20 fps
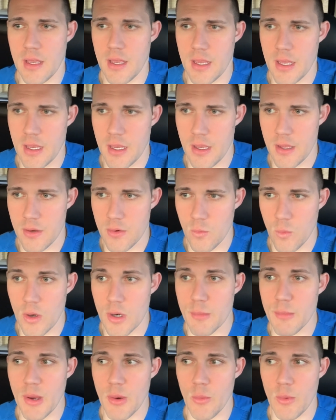and what
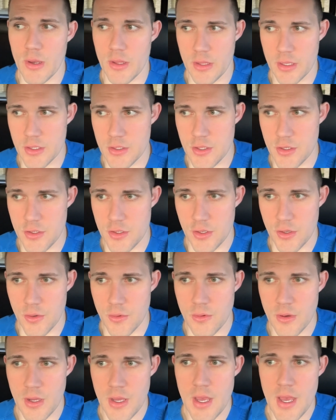am I willing to do,